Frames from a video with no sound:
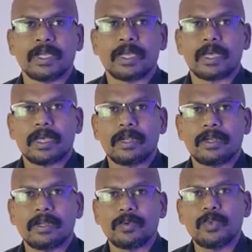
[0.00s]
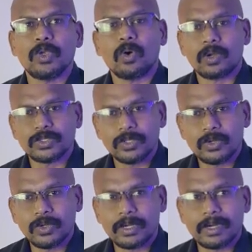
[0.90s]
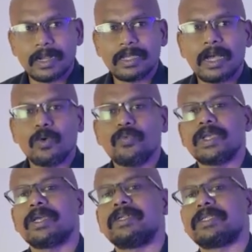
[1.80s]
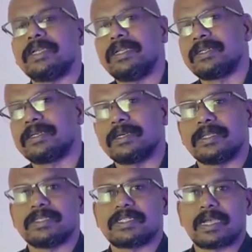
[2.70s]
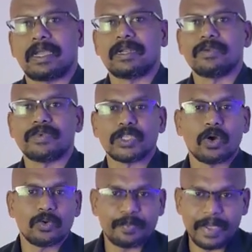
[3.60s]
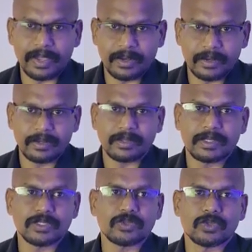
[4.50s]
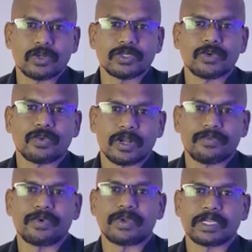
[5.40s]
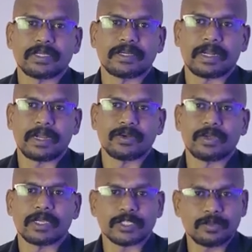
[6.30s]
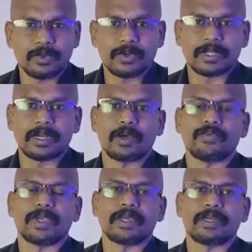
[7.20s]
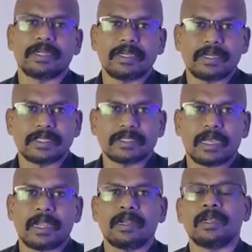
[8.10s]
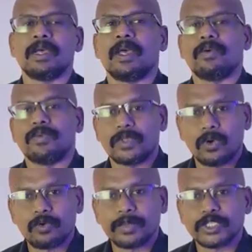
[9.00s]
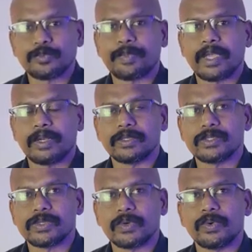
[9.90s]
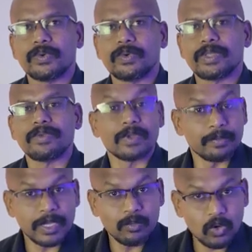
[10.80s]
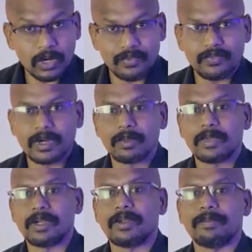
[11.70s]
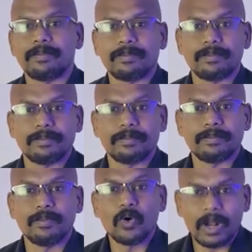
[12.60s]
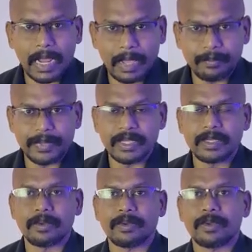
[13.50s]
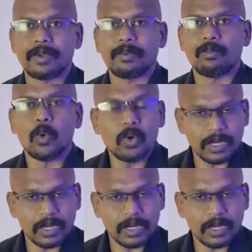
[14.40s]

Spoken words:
and we also look at like how we can treat the child without pain. This is also one of our trying to explore, that how we can treat the child without much pain, so they will be more comfortable, more happy, more